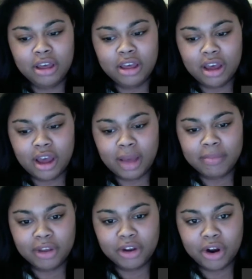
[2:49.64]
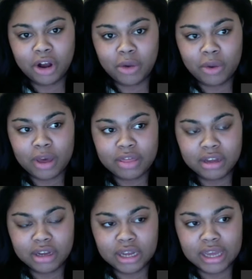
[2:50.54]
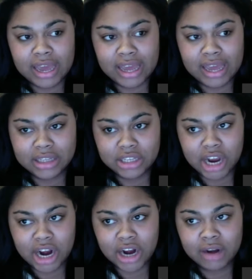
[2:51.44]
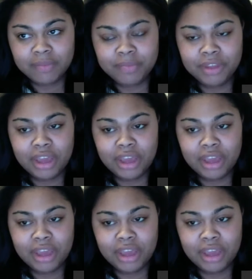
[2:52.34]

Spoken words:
a girl with cancer